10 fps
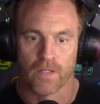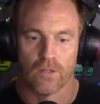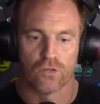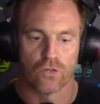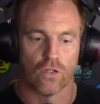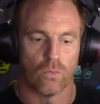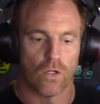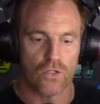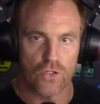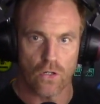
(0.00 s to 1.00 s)
So
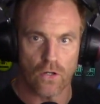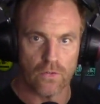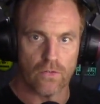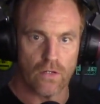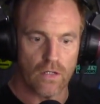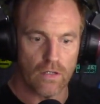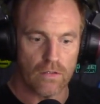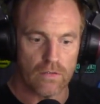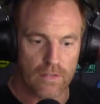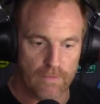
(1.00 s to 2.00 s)
what John
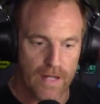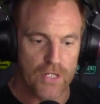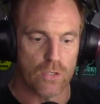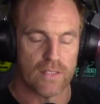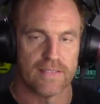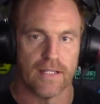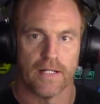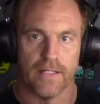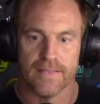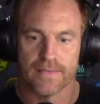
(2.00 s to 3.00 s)
Del Vecchio has
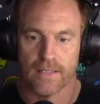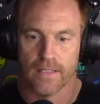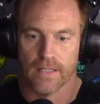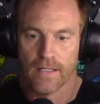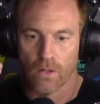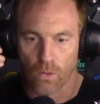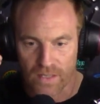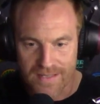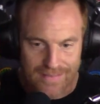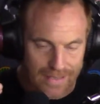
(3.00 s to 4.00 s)
done is all
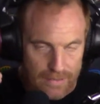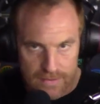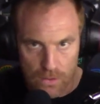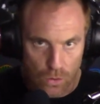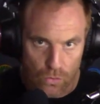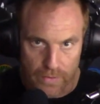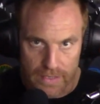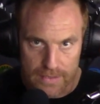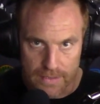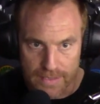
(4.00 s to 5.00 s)
these little
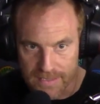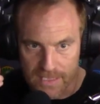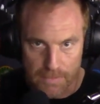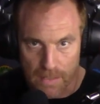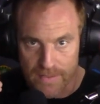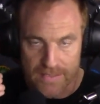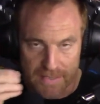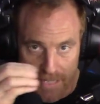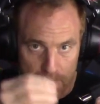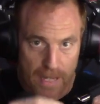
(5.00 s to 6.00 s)
stories and these experiences
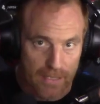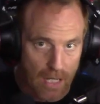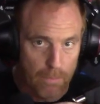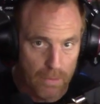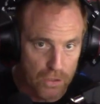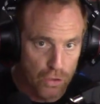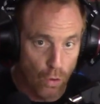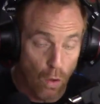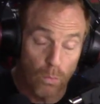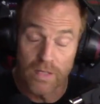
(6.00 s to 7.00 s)
that he picked up and
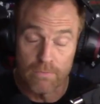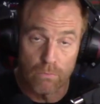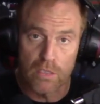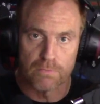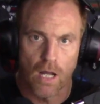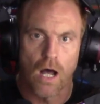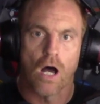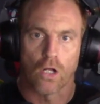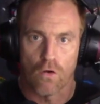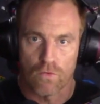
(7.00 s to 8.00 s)
saw, and even was
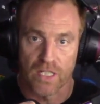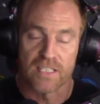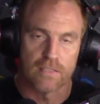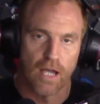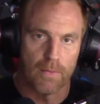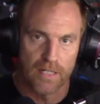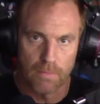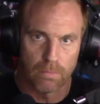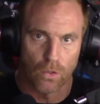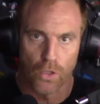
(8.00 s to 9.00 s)
part of on his time when he
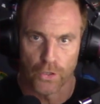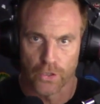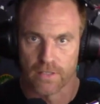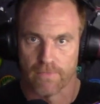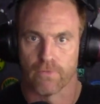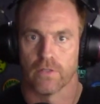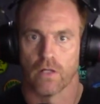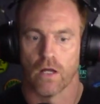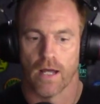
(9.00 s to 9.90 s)
deployed on a different